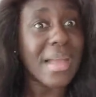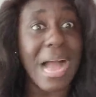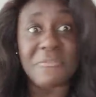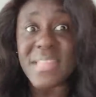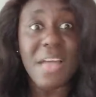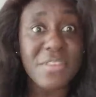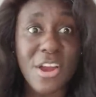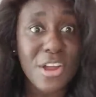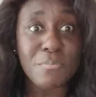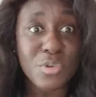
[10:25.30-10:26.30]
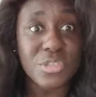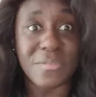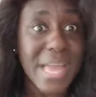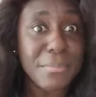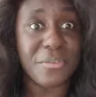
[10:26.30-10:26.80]
I've never heard most
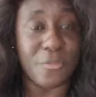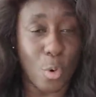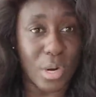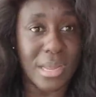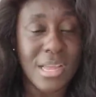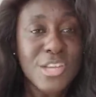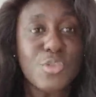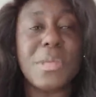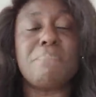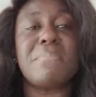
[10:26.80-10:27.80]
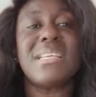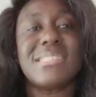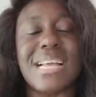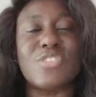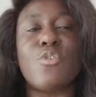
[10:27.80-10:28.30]
of them before. So it
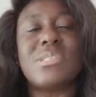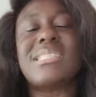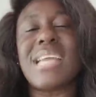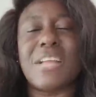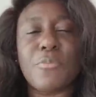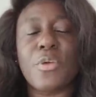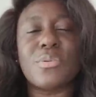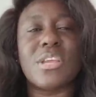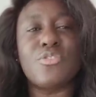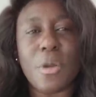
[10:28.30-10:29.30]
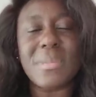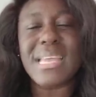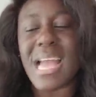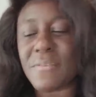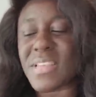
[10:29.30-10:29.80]
means that Khosi and Miracle, they
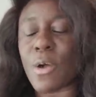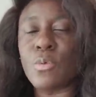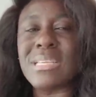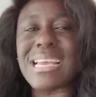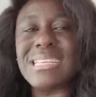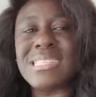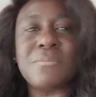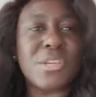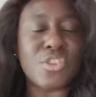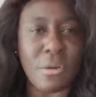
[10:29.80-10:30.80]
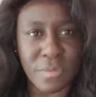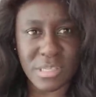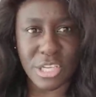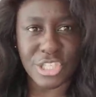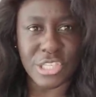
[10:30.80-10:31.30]
normally have their own intimate
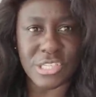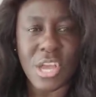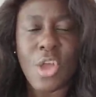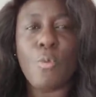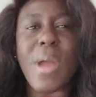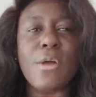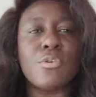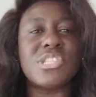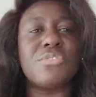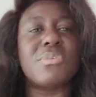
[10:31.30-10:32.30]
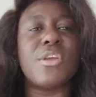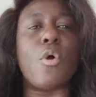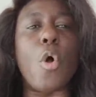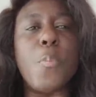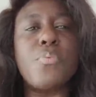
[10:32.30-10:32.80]
conversations where Khosi really
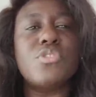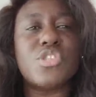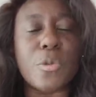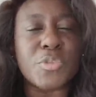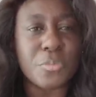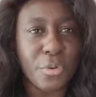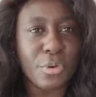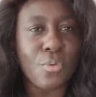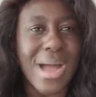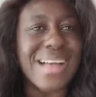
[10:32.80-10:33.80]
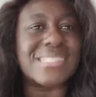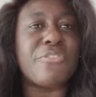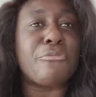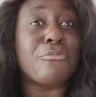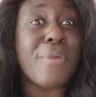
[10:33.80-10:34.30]
opens up to Miracle as
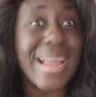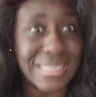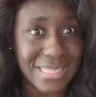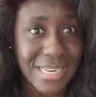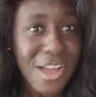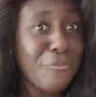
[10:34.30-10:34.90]
a friend.